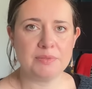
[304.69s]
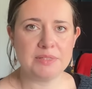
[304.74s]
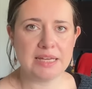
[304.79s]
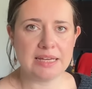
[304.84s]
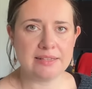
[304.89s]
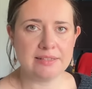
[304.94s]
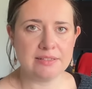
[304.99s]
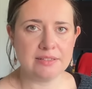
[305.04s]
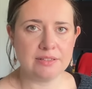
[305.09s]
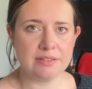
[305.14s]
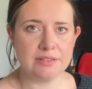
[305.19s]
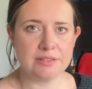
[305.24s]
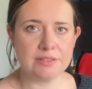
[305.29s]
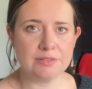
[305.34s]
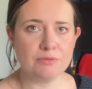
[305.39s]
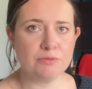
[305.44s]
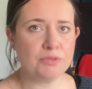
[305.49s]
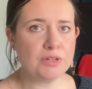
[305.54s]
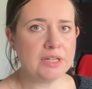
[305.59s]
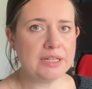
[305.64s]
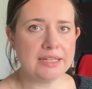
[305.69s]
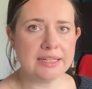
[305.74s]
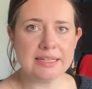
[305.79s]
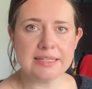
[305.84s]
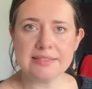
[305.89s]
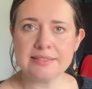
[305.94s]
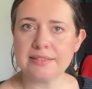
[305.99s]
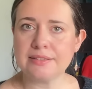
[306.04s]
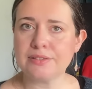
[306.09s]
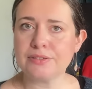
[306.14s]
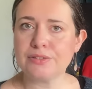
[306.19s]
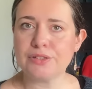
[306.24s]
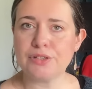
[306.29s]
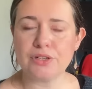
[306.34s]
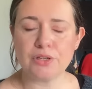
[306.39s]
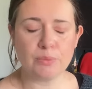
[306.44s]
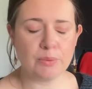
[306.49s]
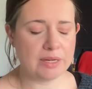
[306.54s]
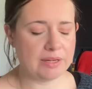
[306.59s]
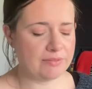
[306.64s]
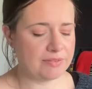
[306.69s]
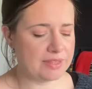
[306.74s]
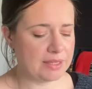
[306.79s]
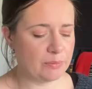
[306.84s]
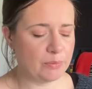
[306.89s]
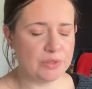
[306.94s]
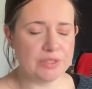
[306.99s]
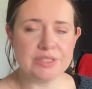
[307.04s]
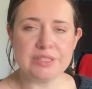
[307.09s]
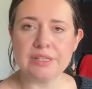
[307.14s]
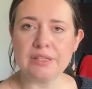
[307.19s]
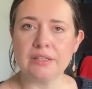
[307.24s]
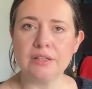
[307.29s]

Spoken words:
testers free license to do whatever they wanted.